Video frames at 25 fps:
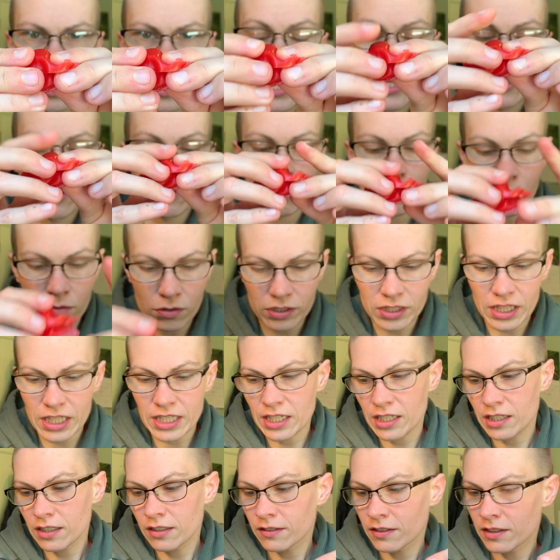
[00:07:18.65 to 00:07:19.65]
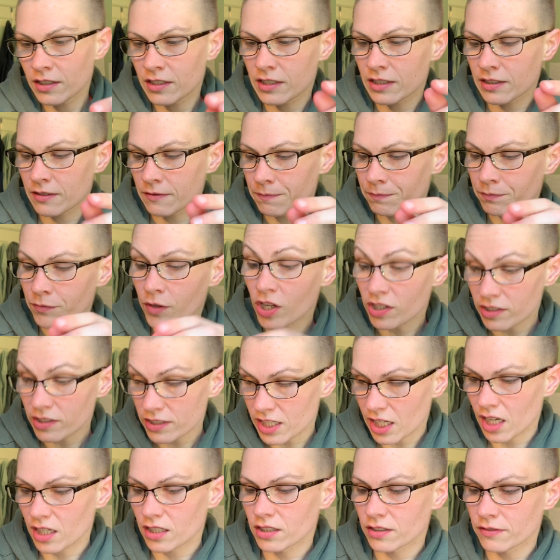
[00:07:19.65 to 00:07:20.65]
And the whole thing on
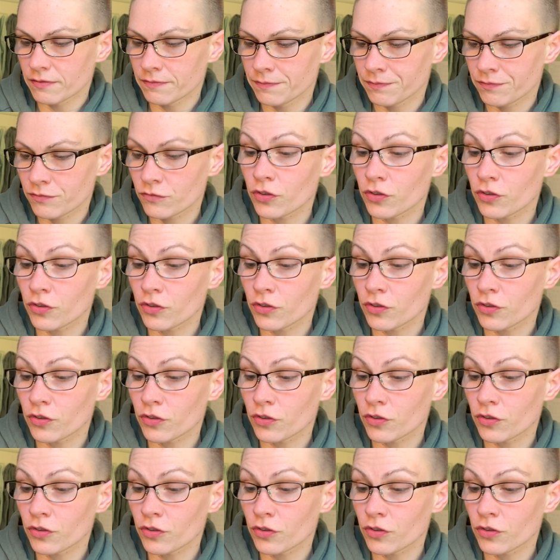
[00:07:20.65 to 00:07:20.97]
sale